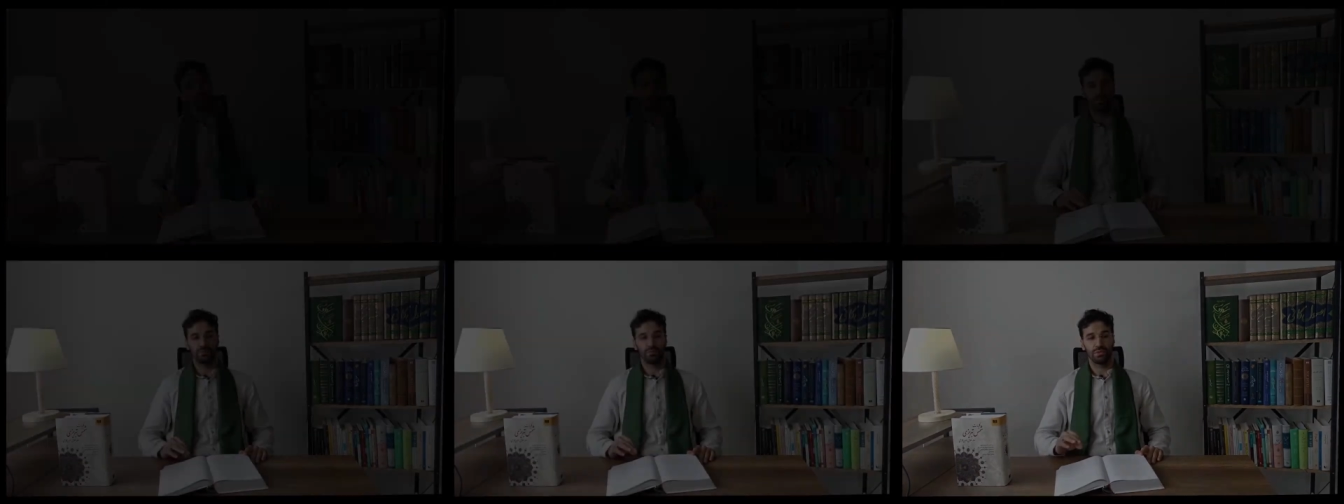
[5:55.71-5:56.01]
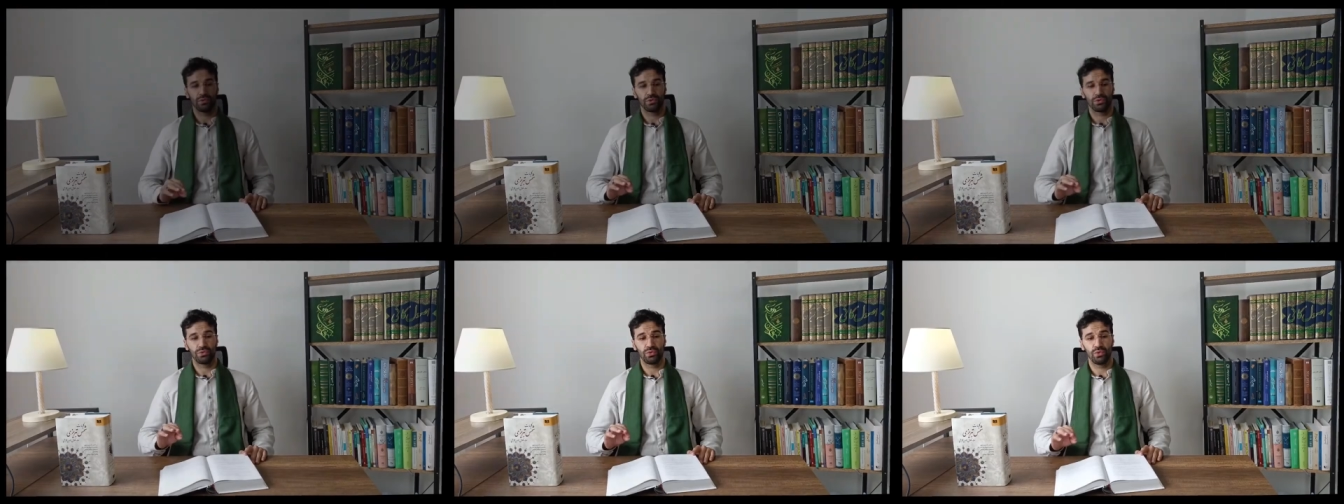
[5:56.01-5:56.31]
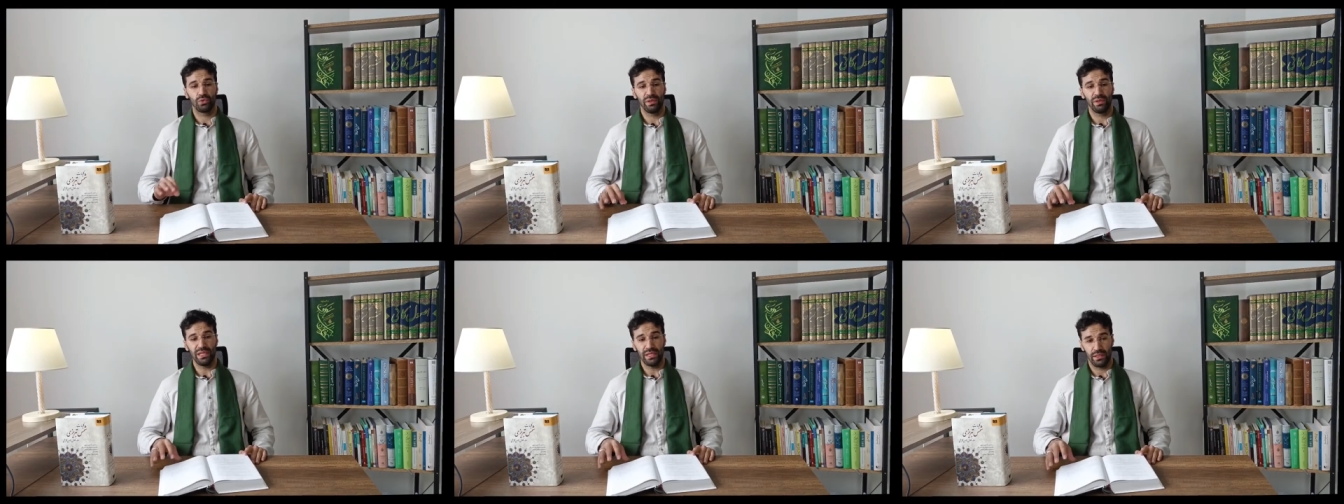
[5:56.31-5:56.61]

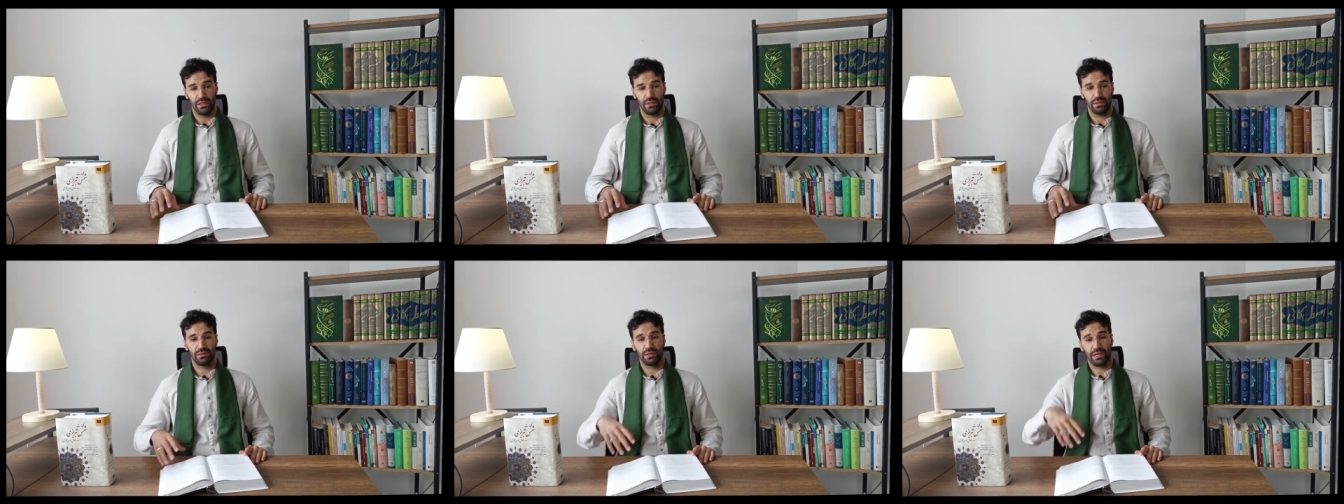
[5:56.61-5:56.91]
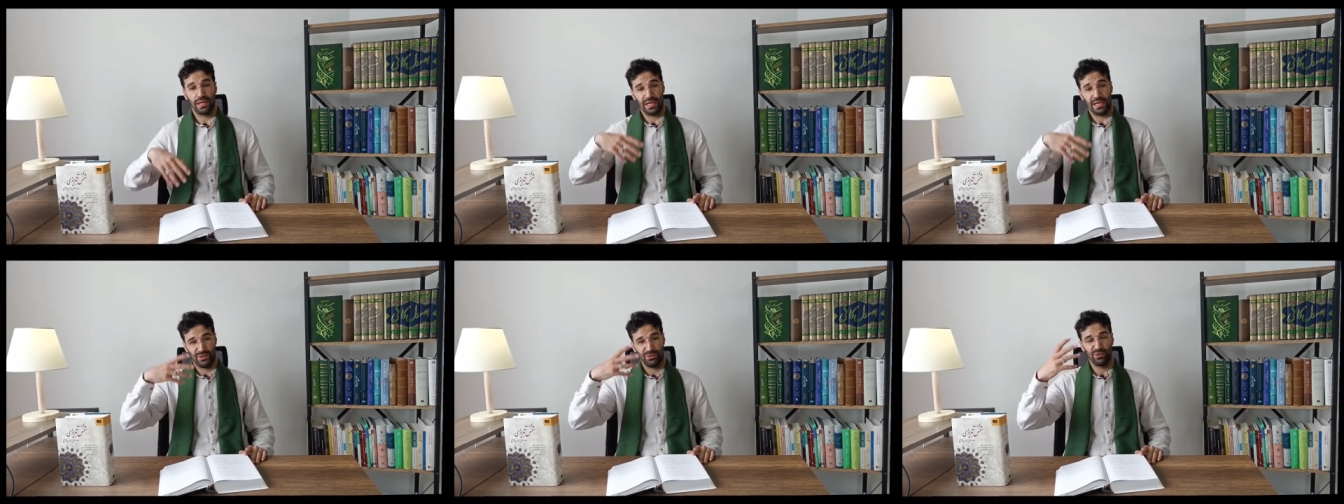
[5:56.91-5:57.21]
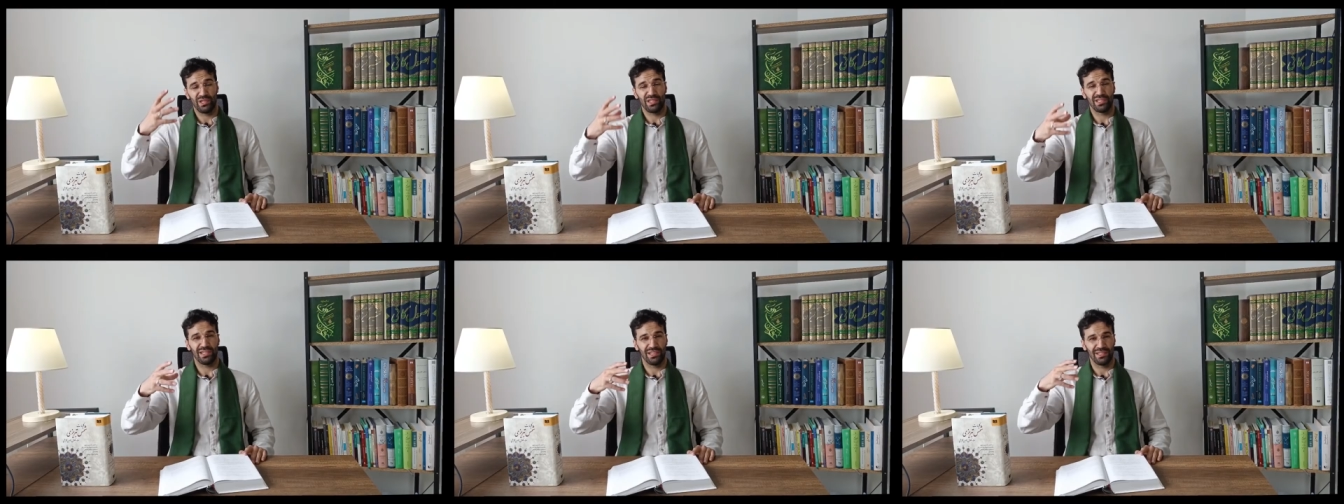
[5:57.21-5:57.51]
Rumi, as
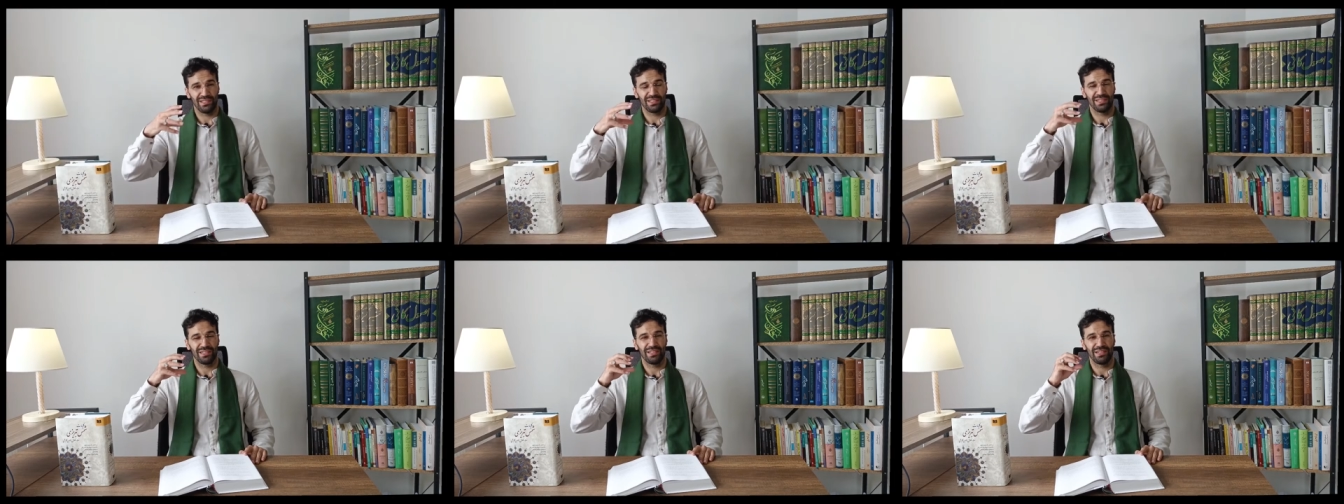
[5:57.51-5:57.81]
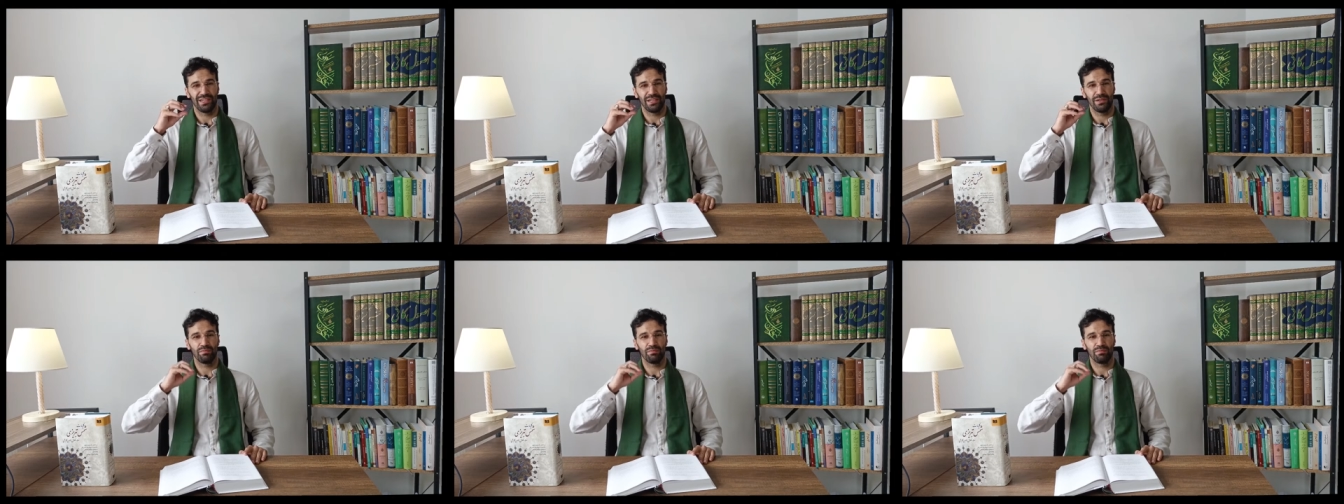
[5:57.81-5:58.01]
we said uh,